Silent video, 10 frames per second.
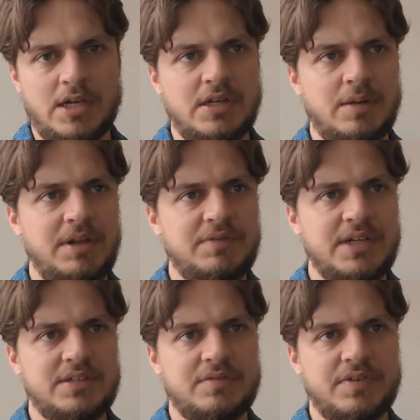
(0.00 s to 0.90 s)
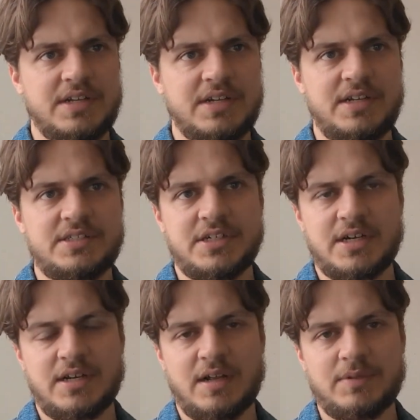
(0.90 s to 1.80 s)
Actually, I believe that Friedrich Nietzsche
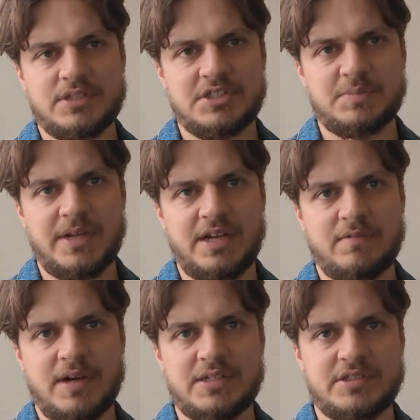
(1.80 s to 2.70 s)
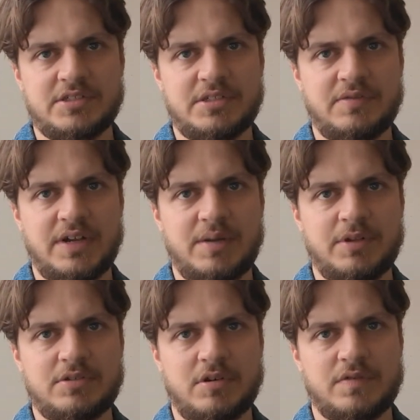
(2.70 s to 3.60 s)
can help us explain why such
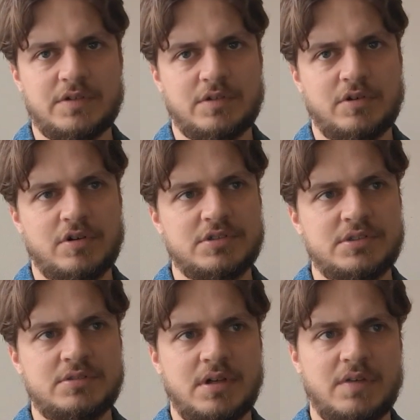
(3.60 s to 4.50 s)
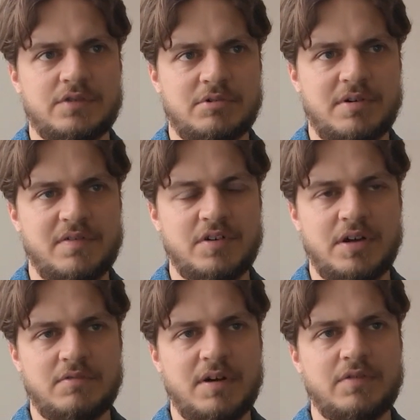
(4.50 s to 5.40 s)
development often occurs after a
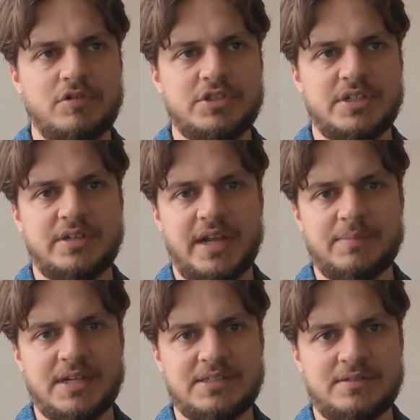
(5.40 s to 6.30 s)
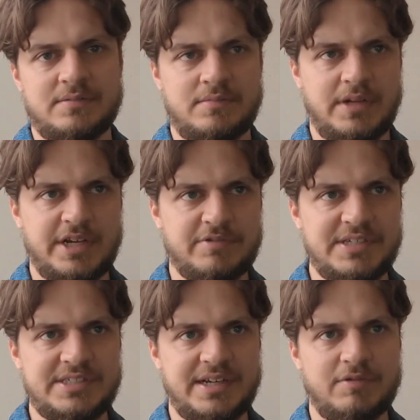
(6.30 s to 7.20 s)
revolution aimed at
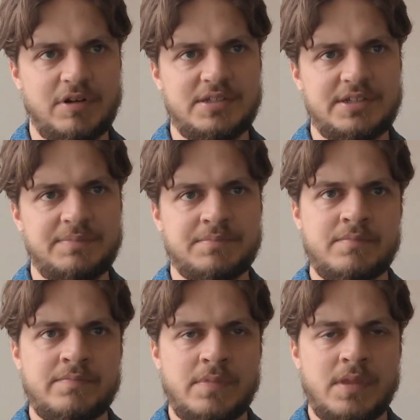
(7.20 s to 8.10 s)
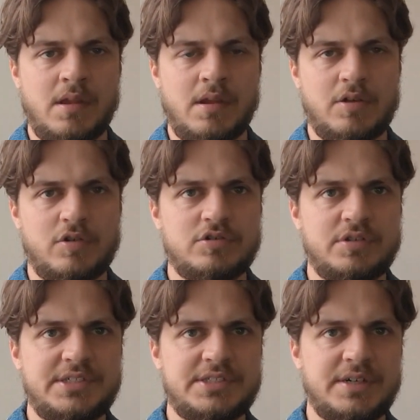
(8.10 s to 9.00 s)
increasing equality. According
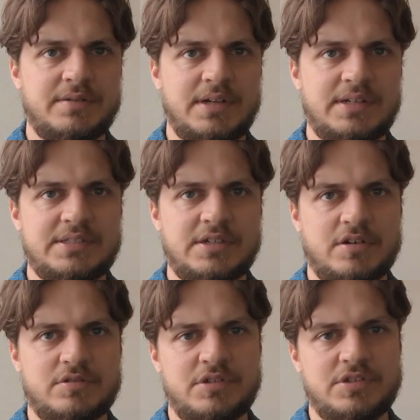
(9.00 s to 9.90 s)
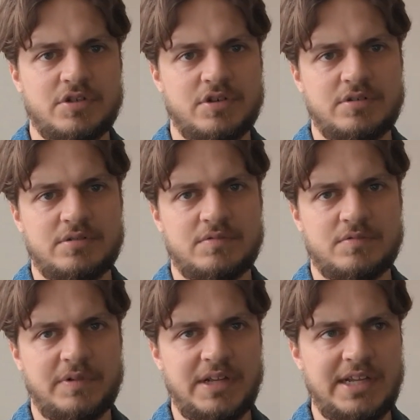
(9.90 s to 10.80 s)
to Nietzsche, it is hard to
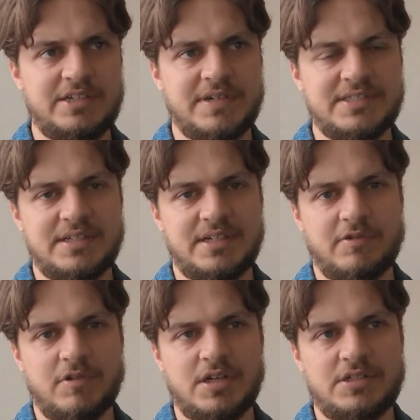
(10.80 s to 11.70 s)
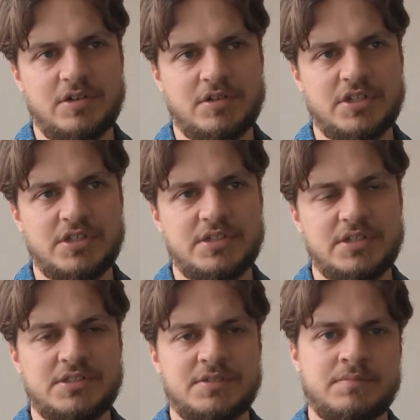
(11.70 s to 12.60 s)
discern real interest in equality or
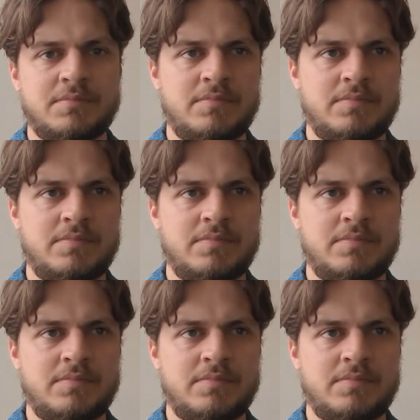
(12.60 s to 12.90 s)
justice,